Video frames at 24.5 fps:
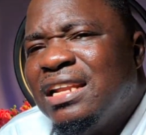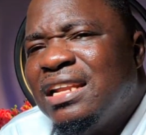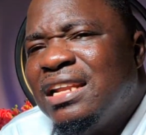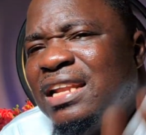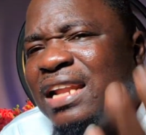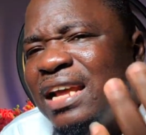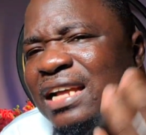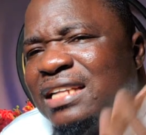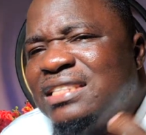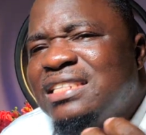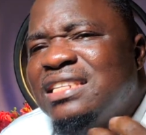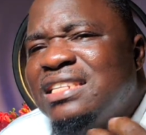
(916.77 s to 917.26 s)

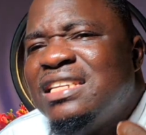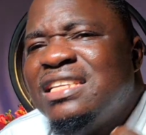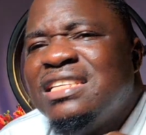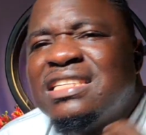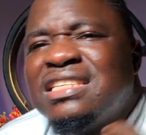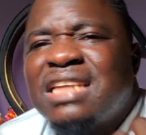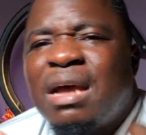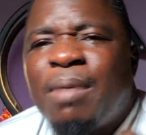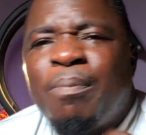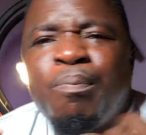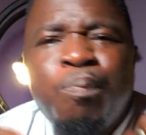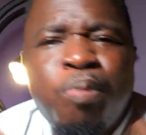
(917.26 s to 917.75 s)
let
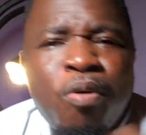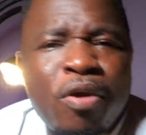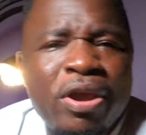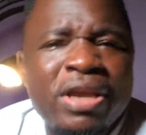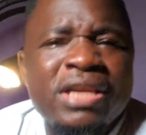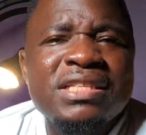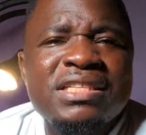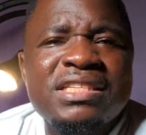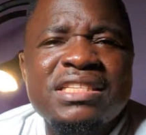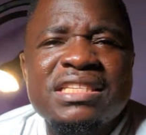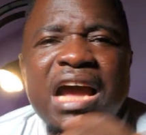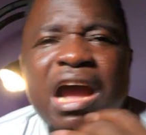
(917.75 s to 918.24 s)

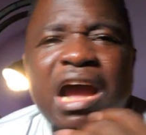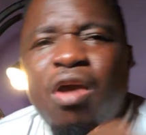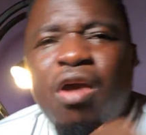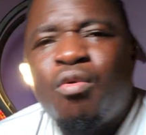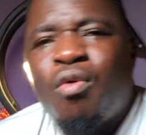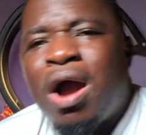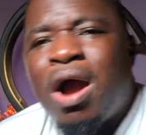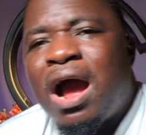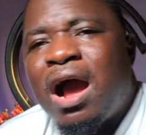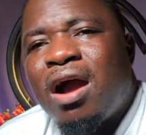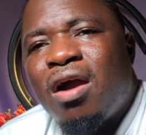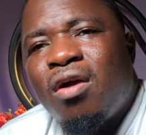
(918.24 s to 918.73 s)
disappoint
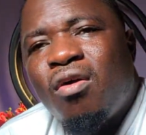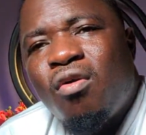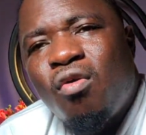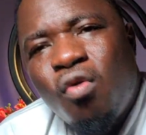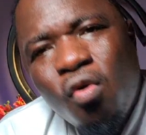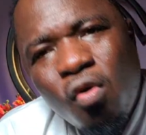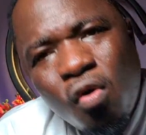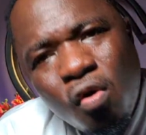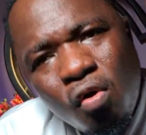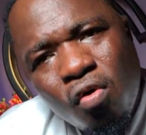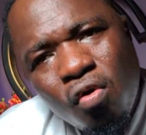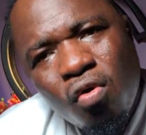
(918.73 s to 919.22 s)
our
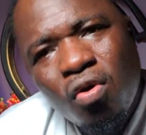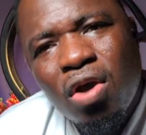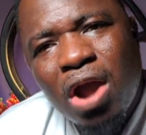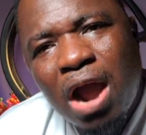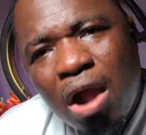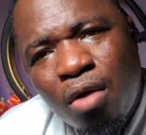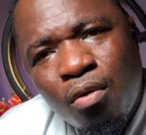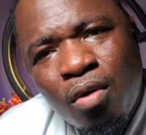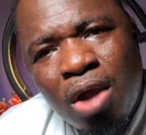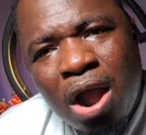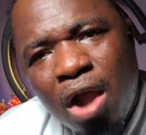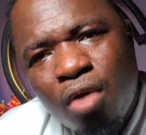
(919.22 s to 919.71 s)

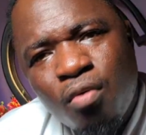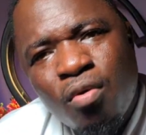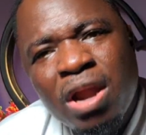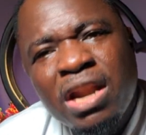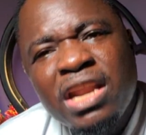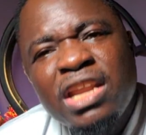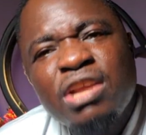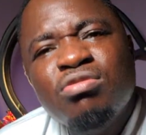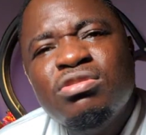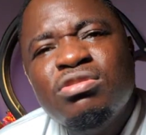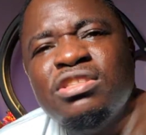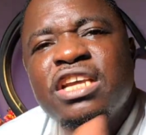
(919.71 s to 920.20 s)

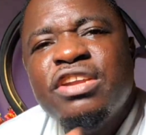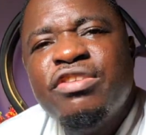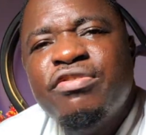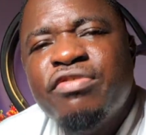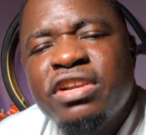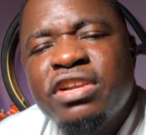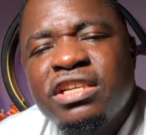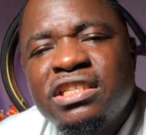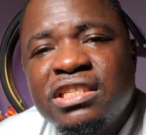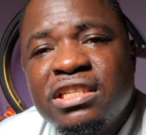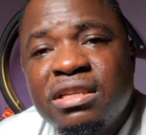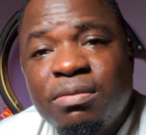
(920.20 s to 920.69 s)
new
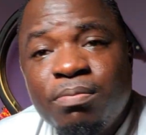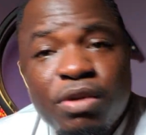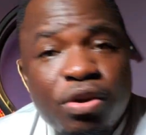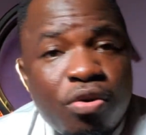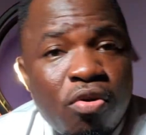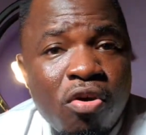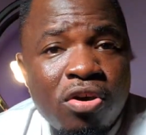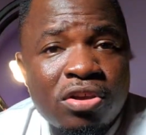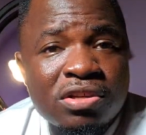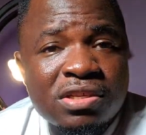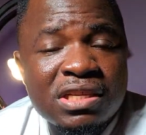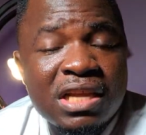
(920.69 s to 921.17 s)
generation,
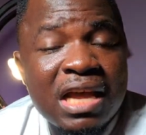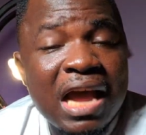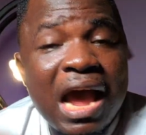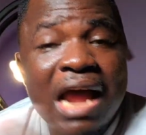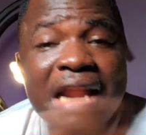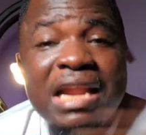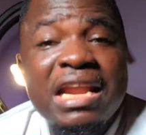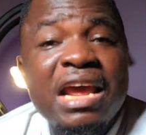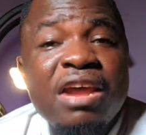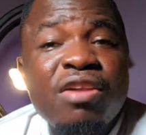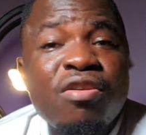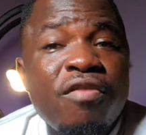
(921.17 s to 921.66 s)
because
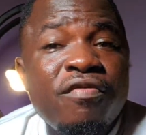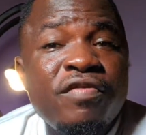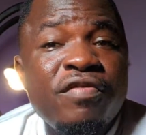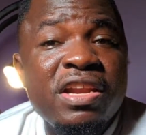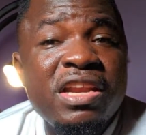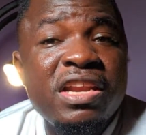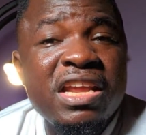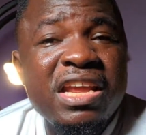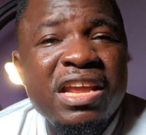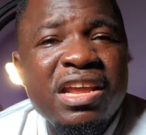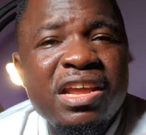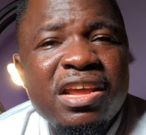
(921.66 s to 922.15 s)
at the end of
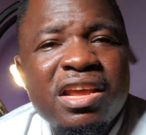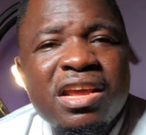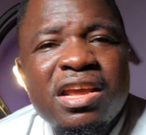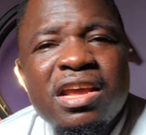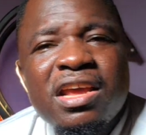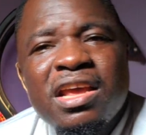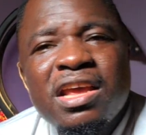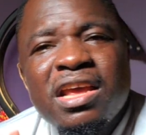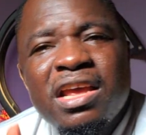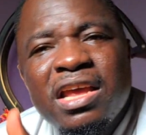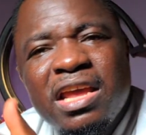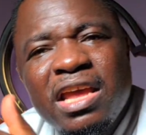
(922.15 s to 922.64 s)
the day,
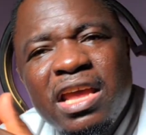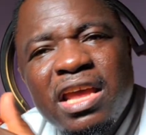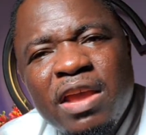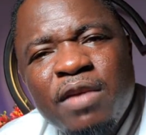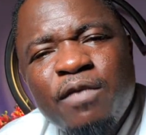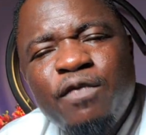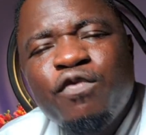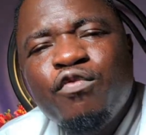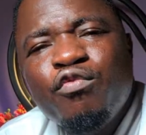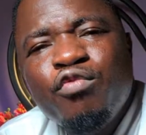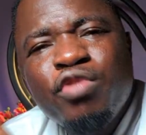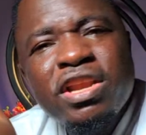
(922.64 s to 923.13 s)

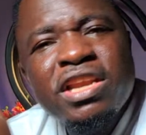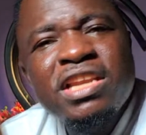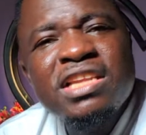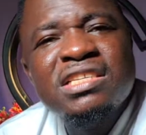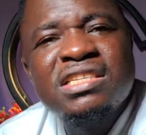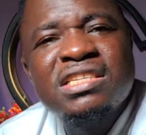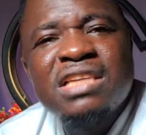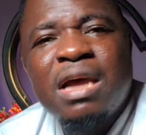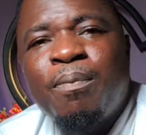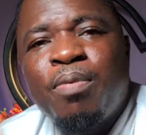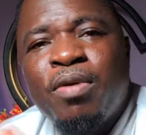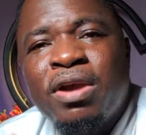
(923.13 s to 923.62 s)
if we
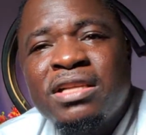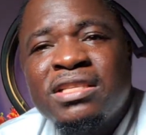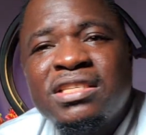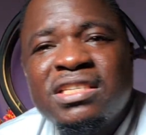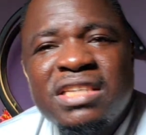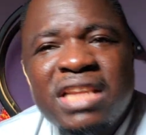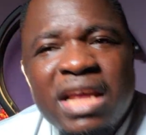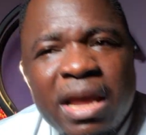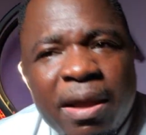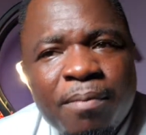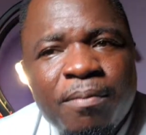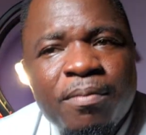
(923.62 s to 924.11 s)

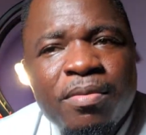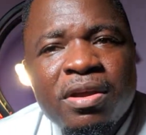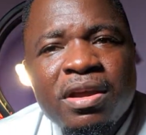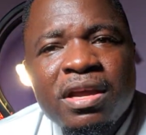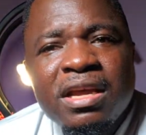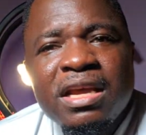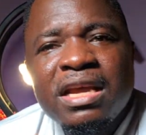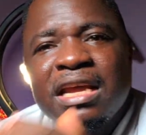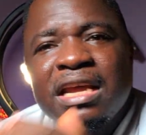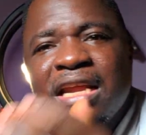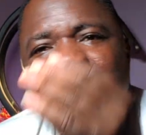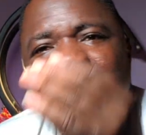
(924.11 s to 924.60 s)
disappoint them,
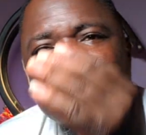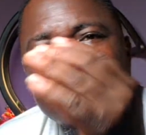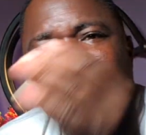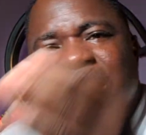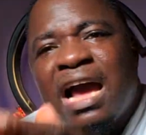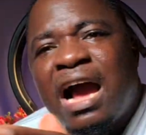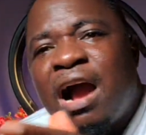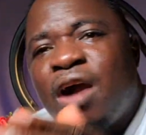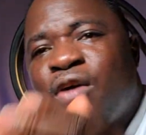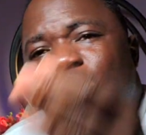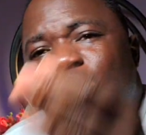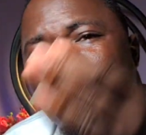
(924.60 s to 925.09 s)

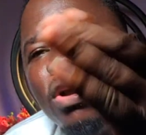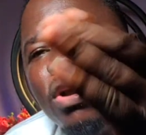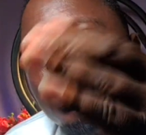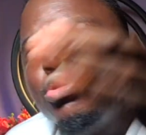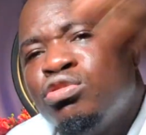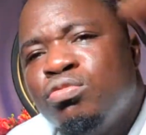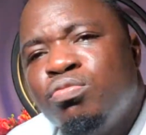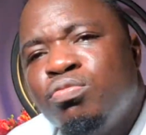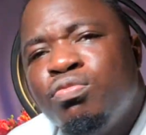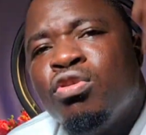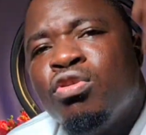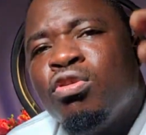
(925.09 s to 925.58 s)
they are going
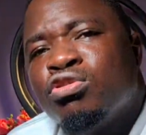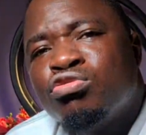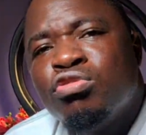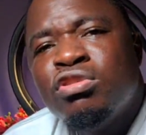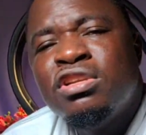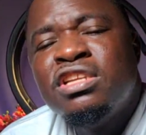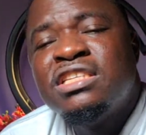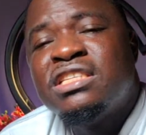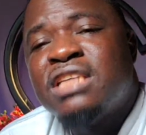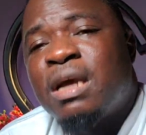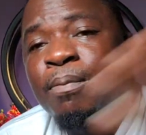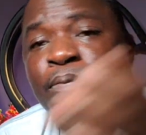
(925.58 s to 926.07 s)
to be
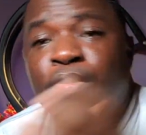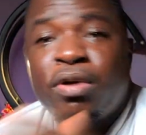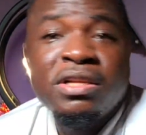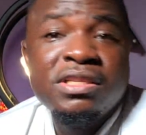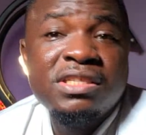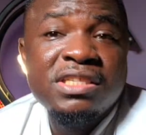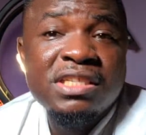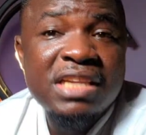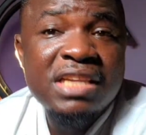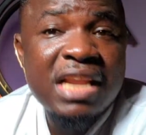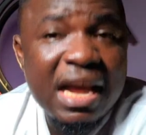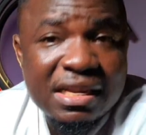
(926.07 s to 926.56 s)
also
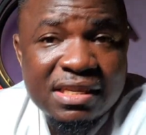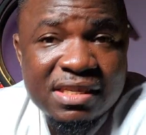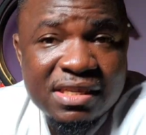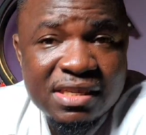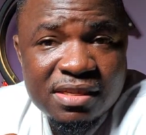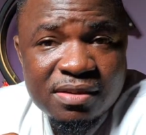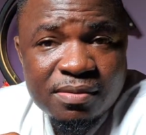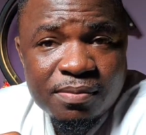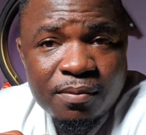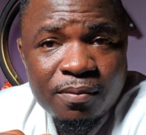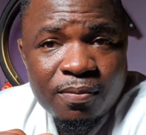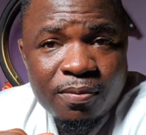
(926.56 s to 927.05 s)
disappointing
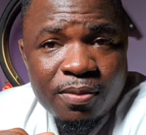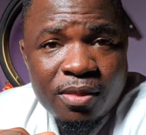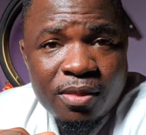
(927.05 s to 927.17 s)
us.